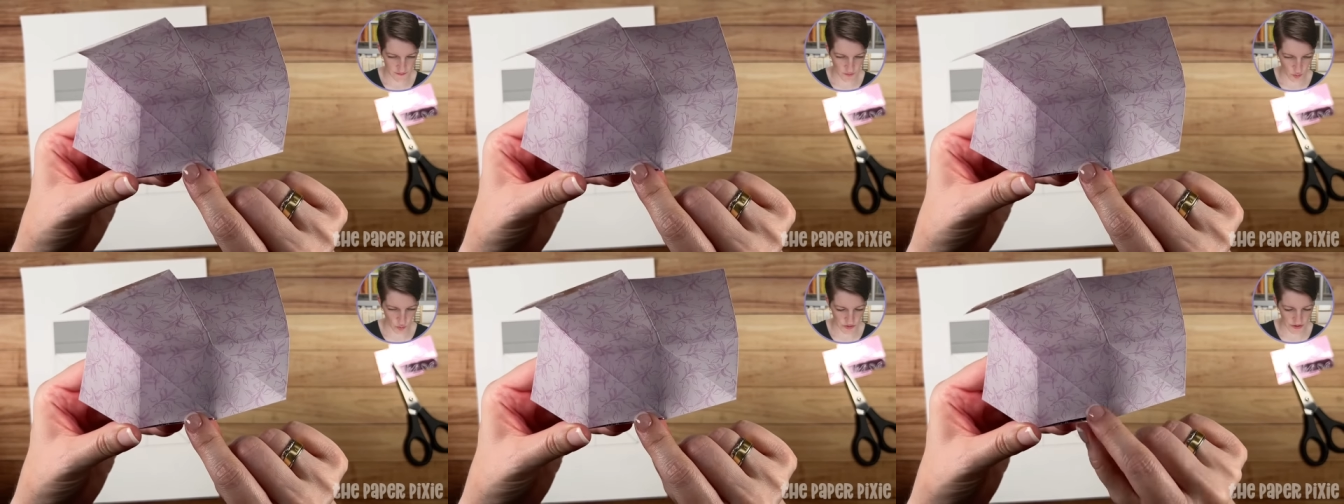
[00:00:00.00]

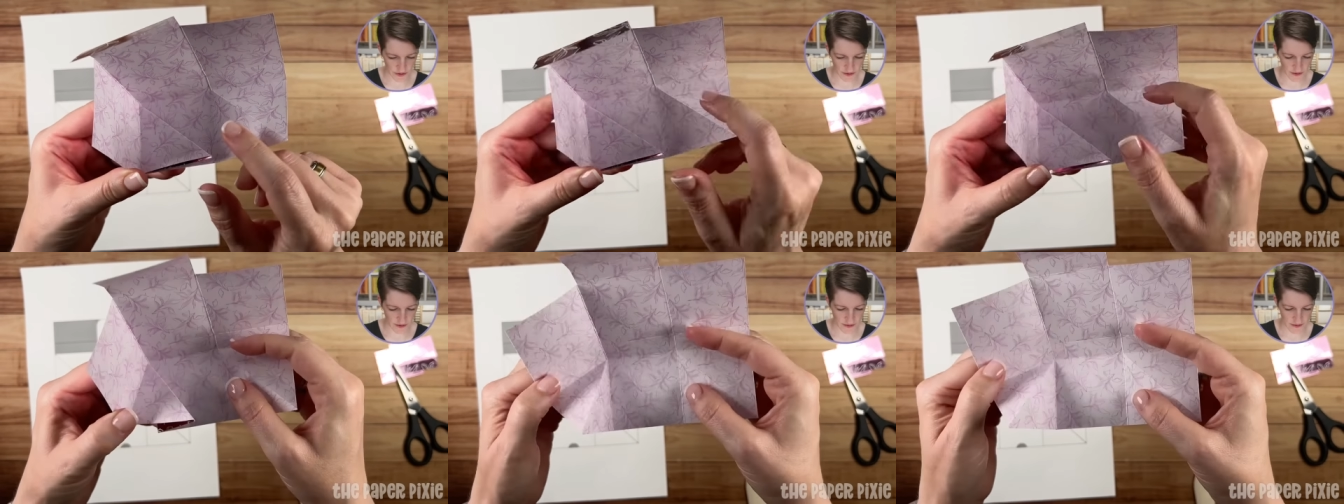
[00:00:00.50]
fold
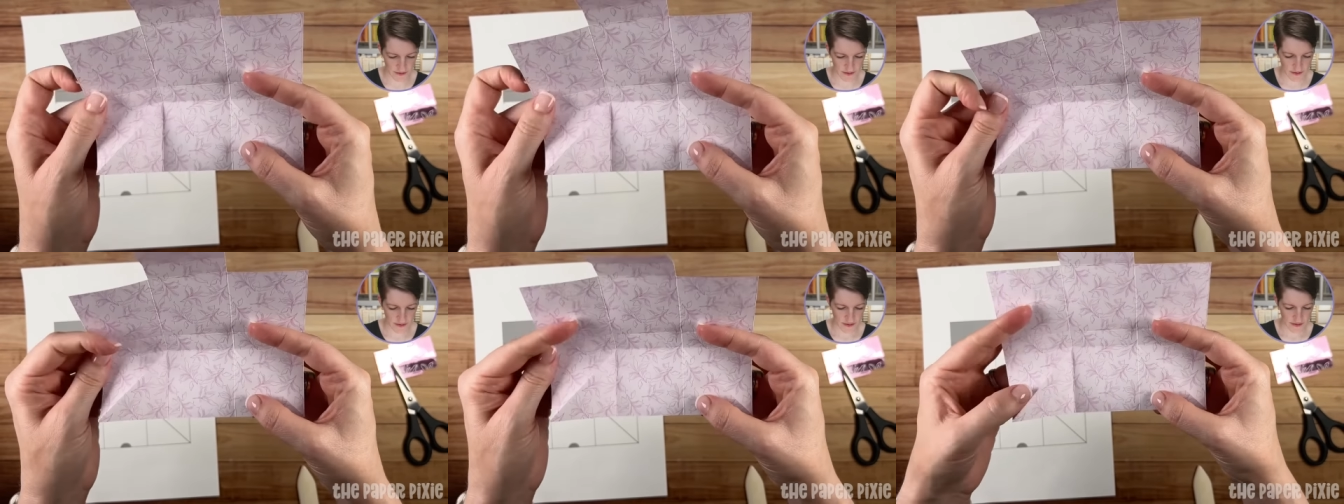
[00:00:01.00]
here,
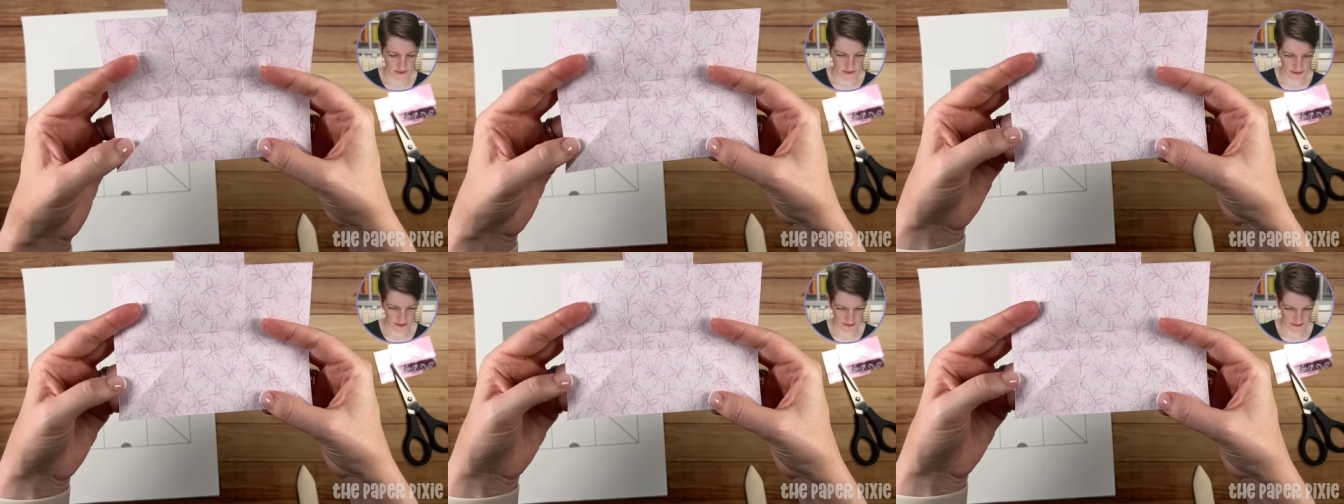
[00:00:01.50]

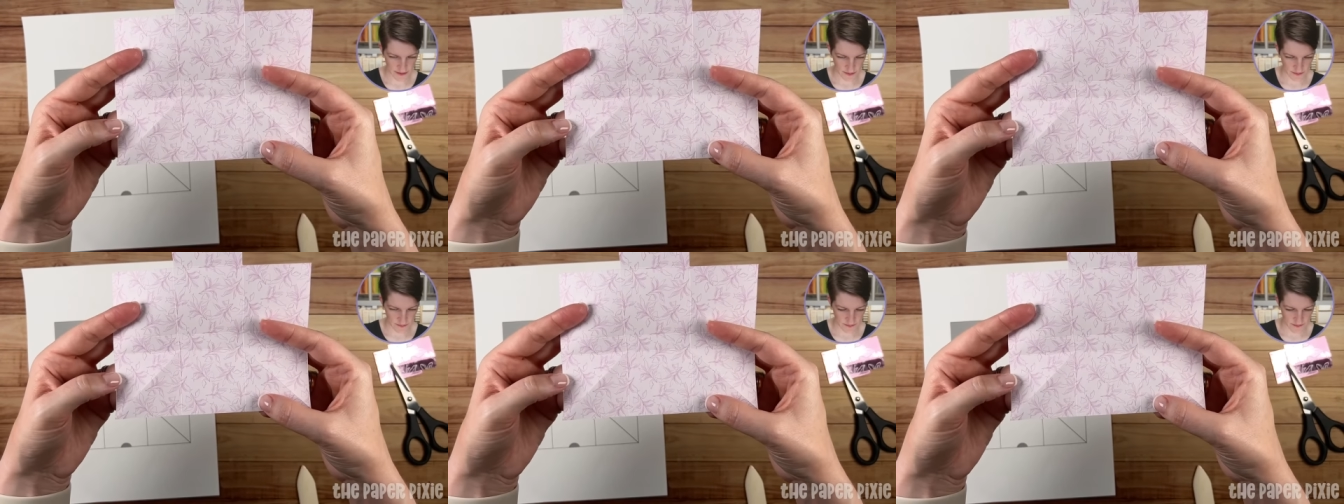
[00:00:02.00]
like
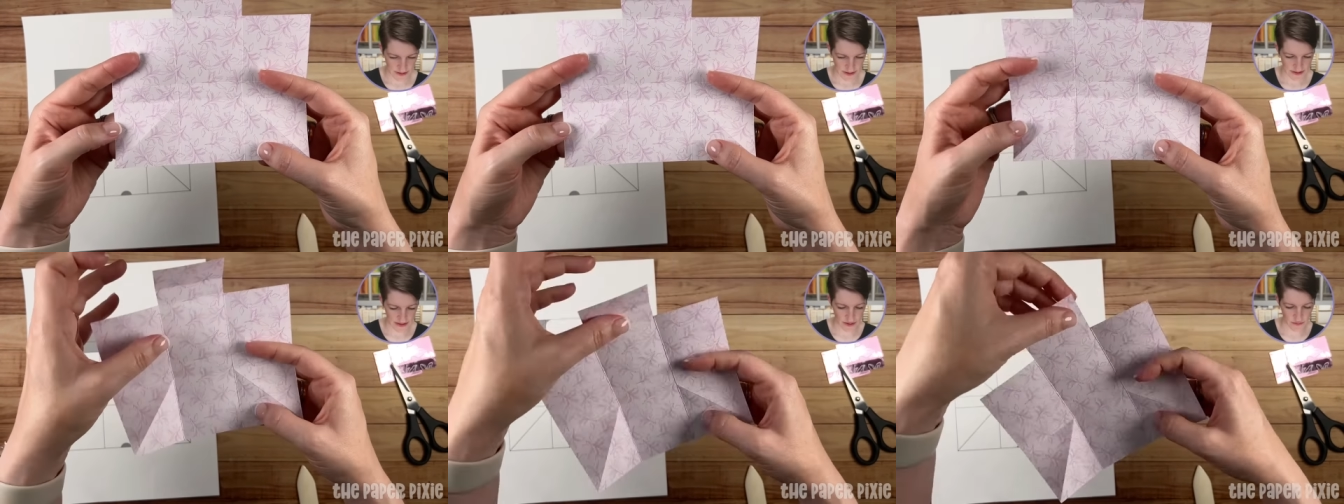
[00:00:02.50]
so.
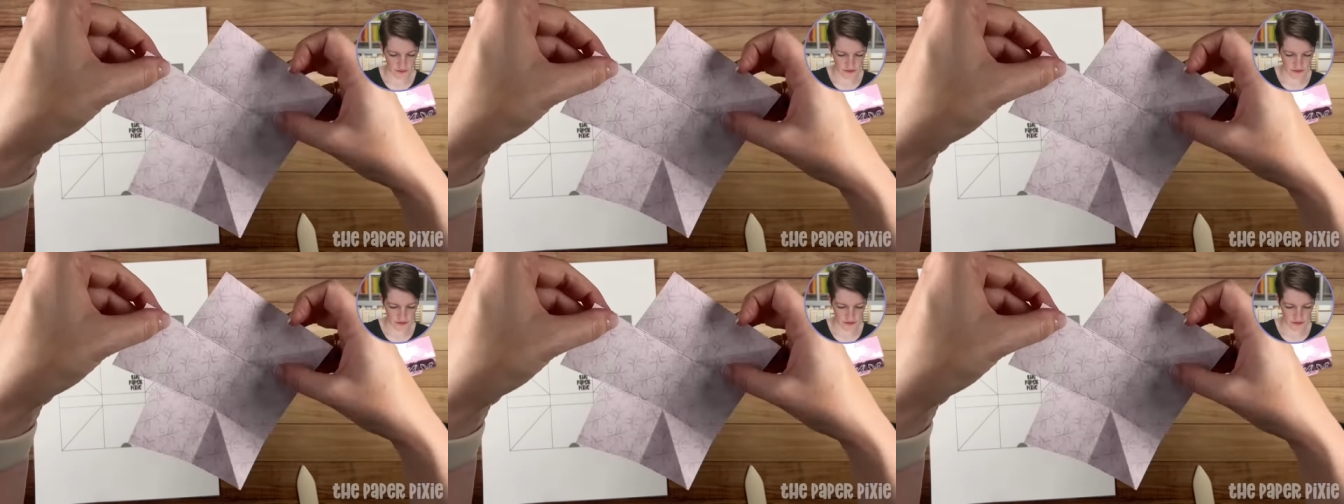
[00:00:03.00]
Now